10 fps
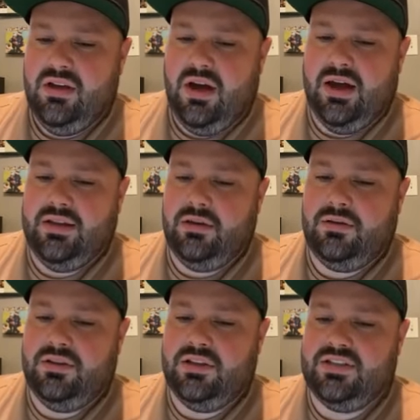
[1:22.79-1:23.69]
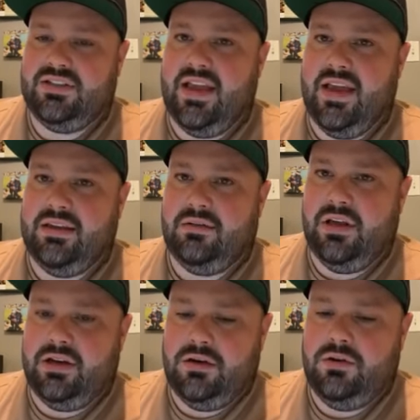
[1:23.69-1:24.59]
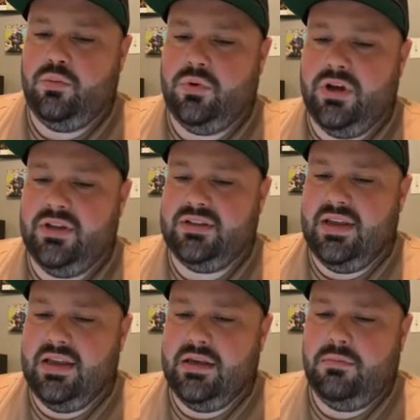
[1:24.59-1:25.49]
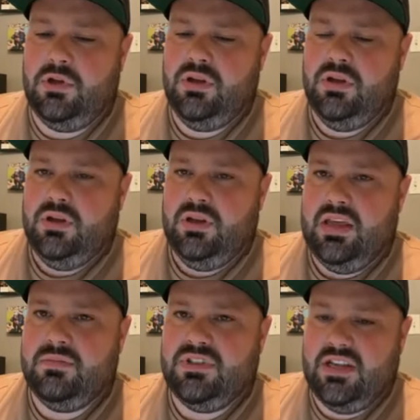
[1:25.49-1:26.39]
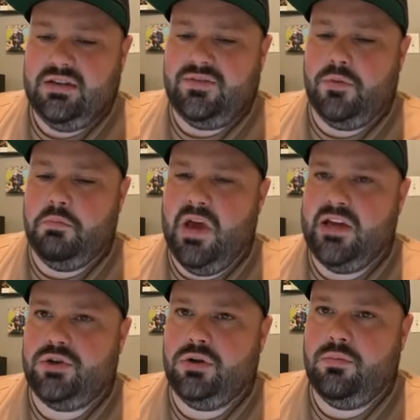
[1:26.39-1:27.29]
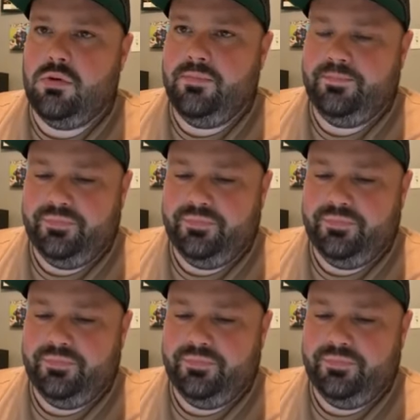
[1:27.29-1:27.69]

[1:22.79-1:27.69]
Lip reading: The second letter was M. M stands for measurable.